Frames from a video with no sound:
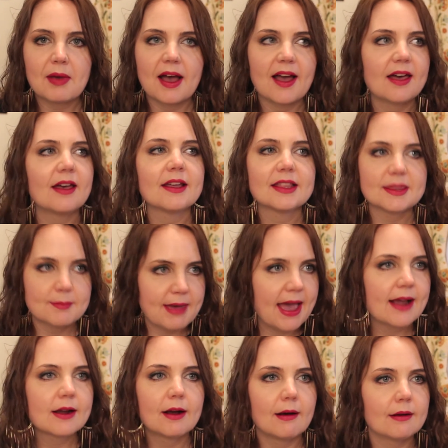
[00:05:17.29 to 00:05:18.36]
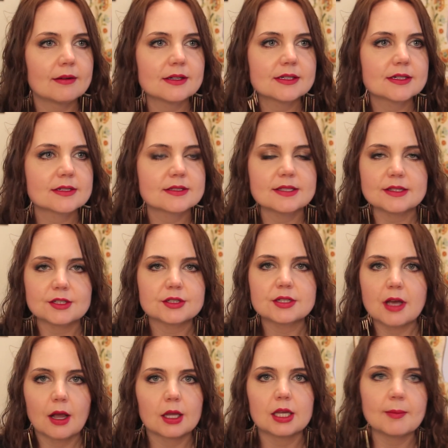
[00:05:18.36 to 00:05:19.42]
buy like the matte colors that they're
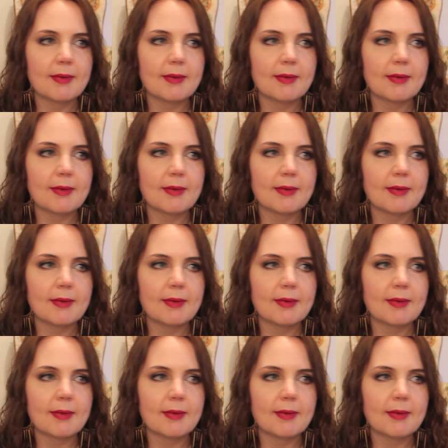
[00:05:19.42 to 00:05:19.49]
talking